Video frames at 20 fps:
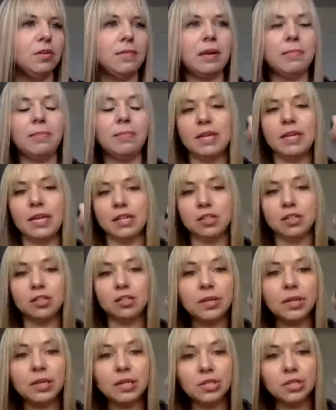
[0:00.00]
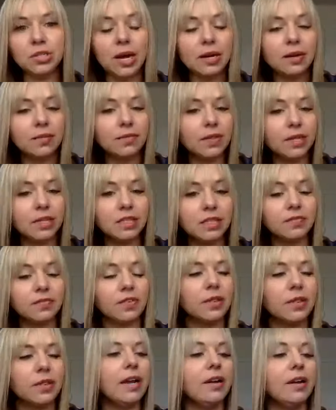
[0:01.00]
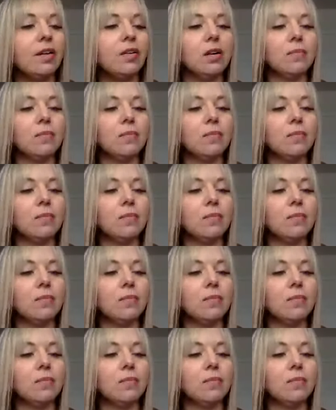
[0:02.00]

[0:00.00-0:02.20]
maybe take a screenshot of this for later,